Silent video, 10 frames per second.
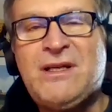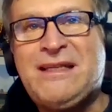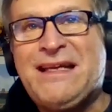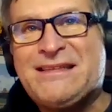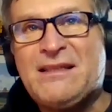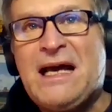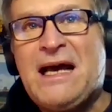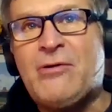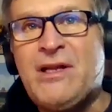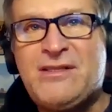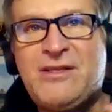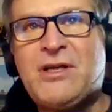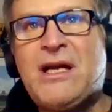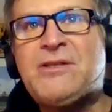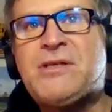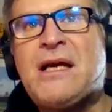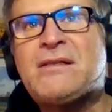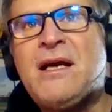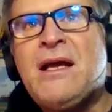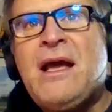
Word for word: It, it's allowed. It's in your contract